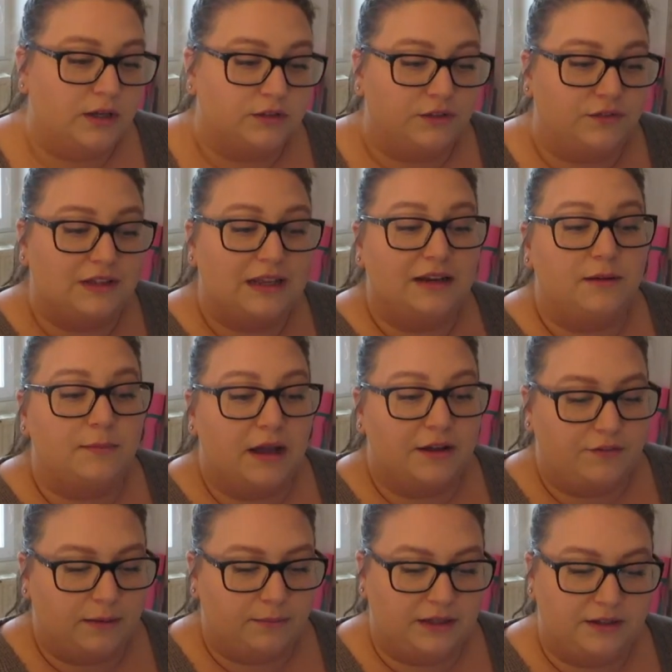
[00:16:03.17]
So if there's any of
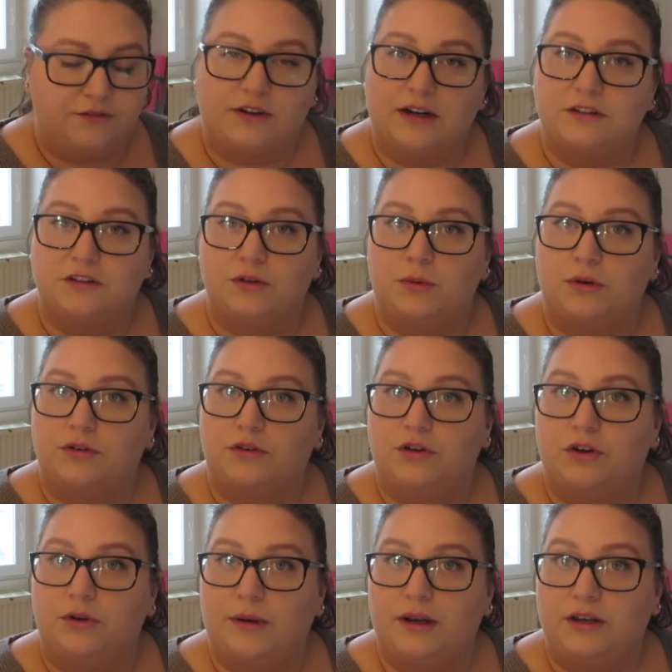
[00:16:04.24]
my family and friends who want
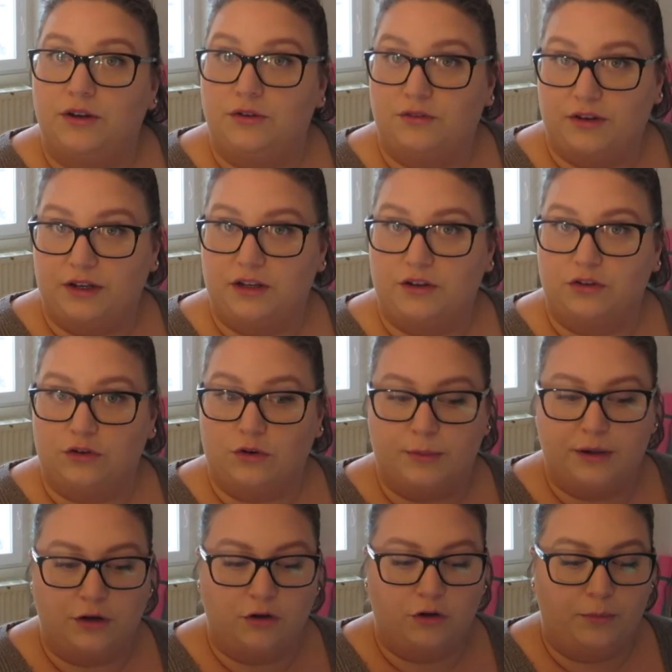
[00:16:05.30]
to know when new videos are
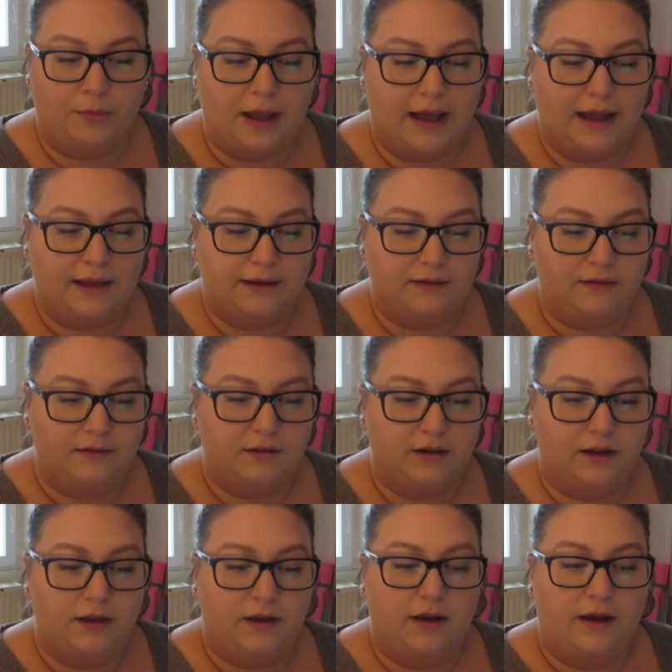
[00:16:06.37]
coming up,
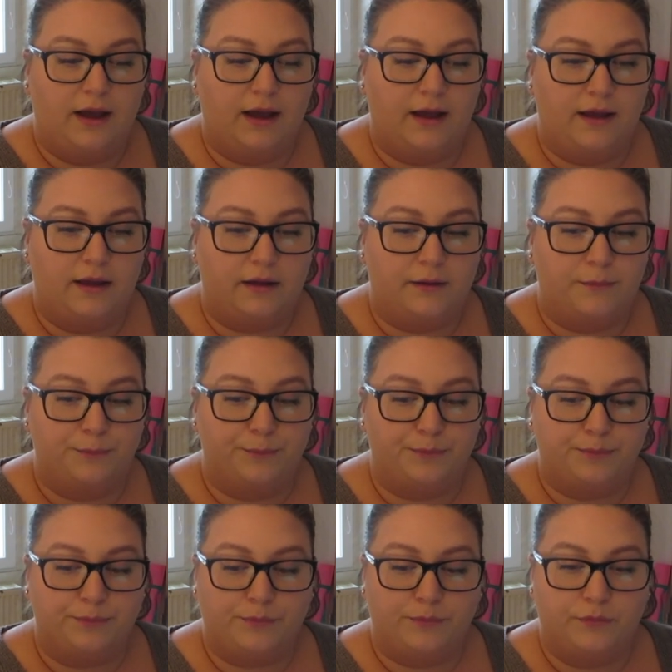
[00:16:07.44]
and
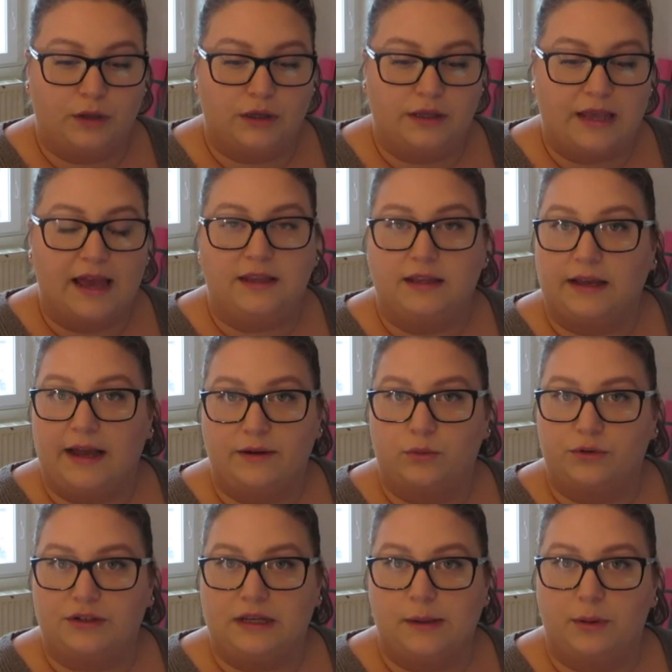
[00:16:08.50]
yeah, you kind of
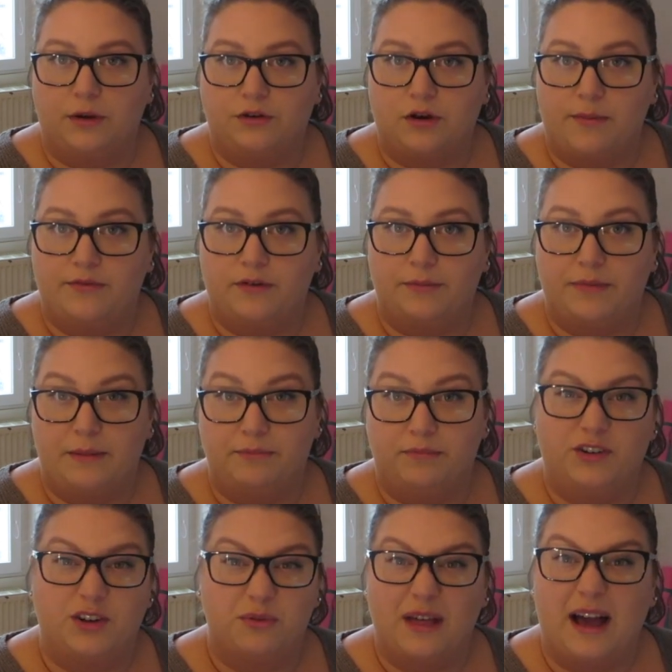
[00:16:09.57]
want to keep on top of them, then
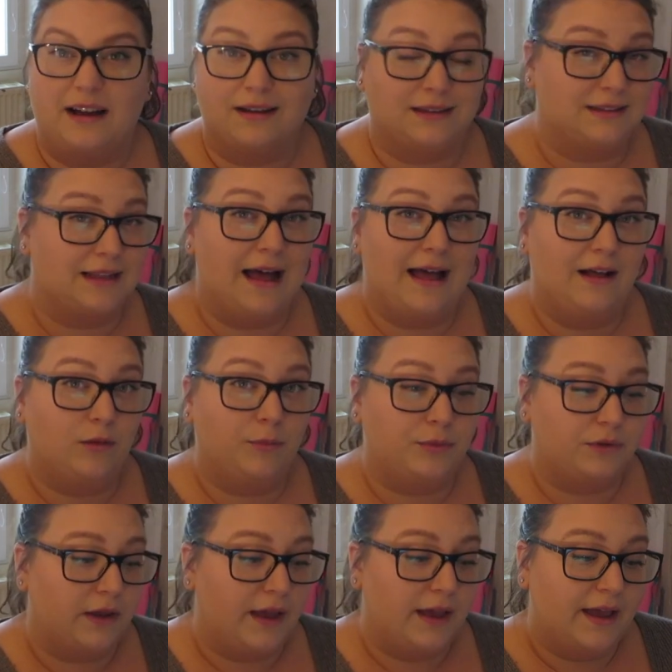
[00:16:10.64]
do that, because that
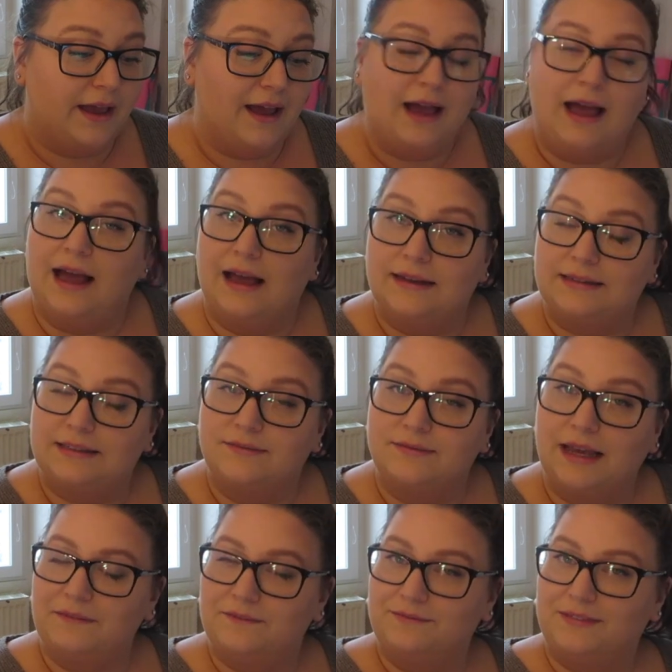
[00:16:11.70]
helps. And
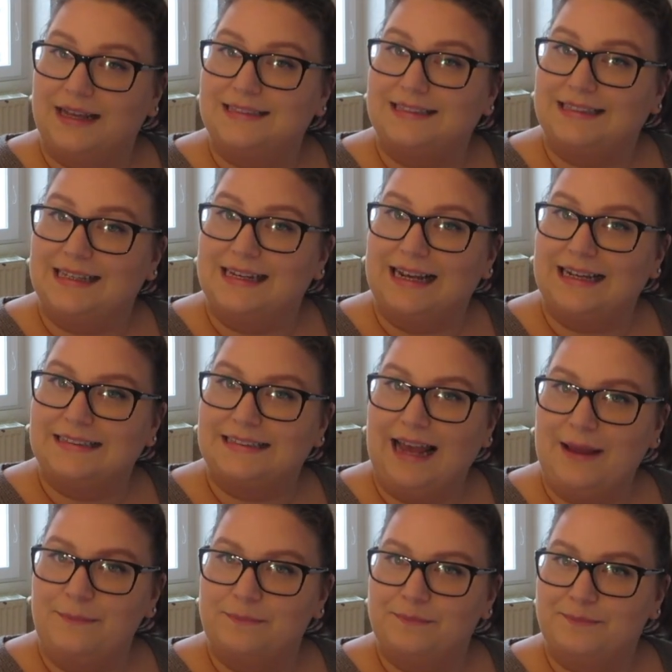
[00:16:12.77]
yeah, I'll see you next
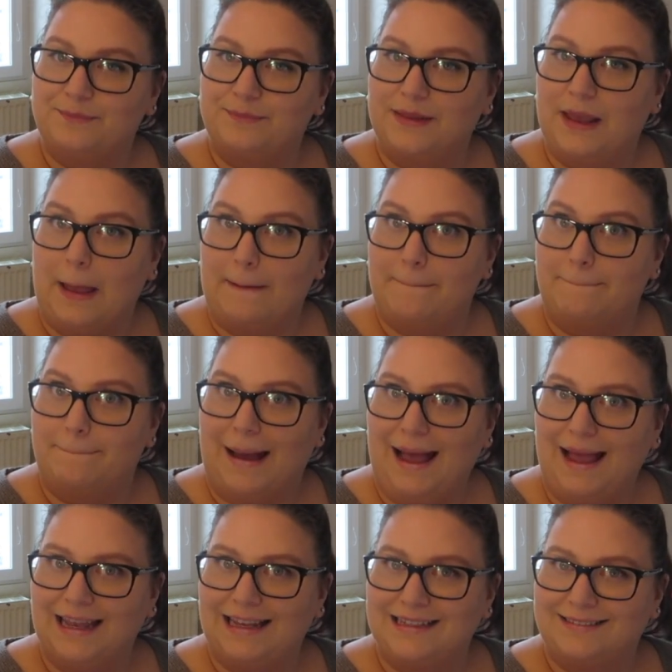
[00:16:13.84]
time.
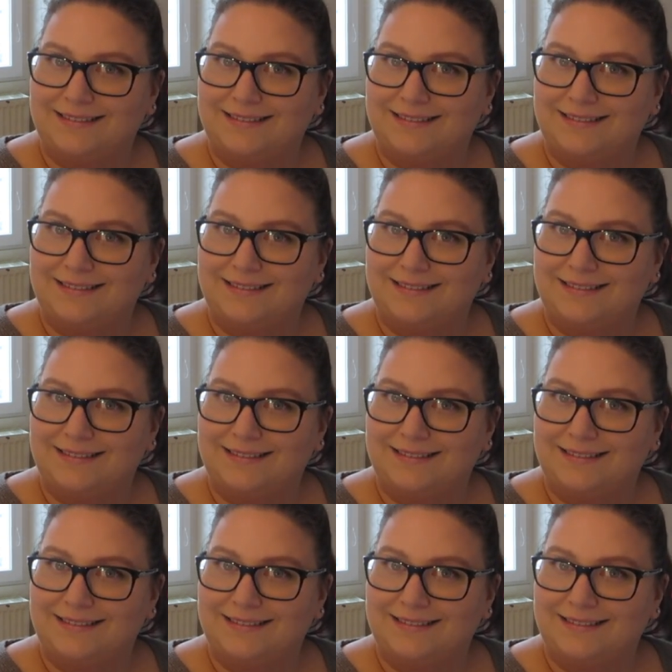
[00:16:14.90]
Bye.